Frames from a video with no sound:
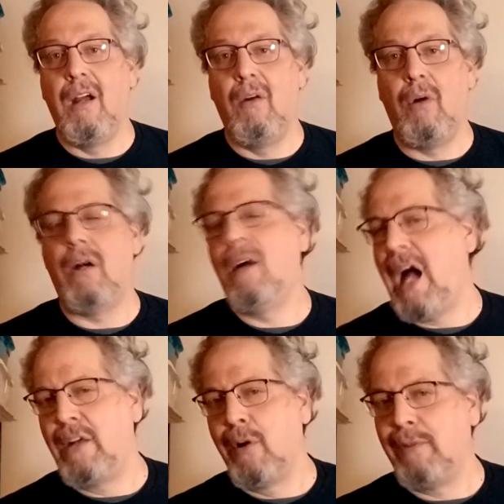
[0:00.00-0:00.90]
well,
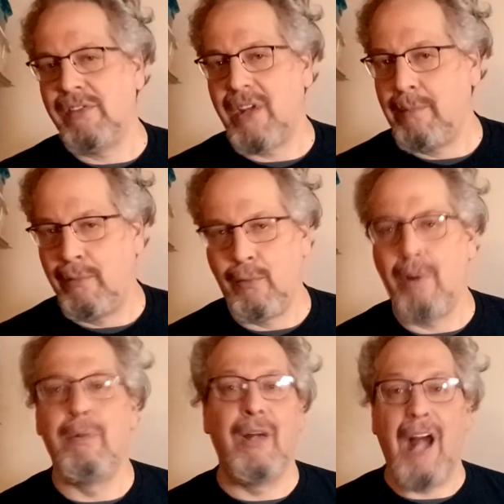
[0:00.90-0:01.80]
I don't know if I said it
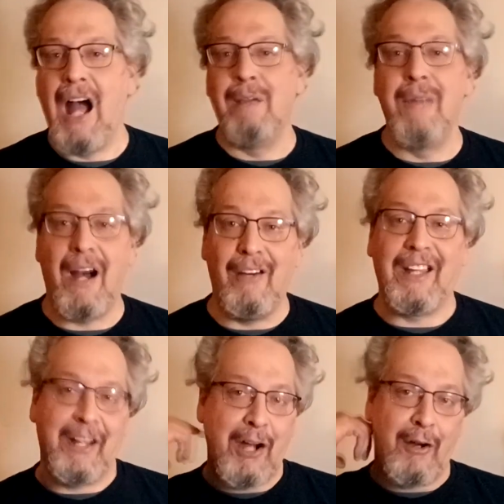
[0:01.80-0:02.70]
before, but I'm not
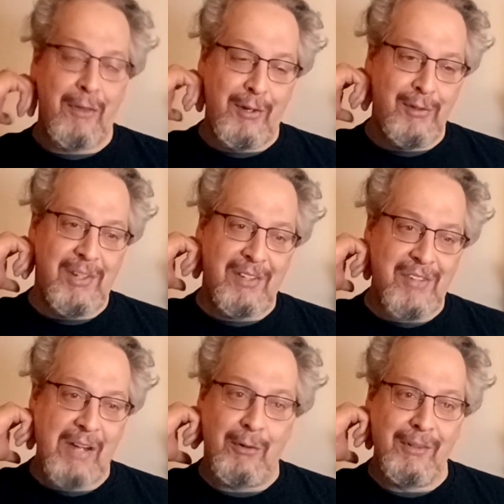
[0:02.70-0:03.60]
a car
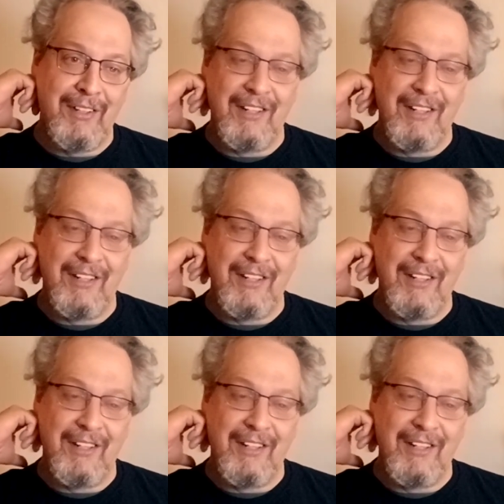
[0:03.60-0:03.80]
enthusiast. I don't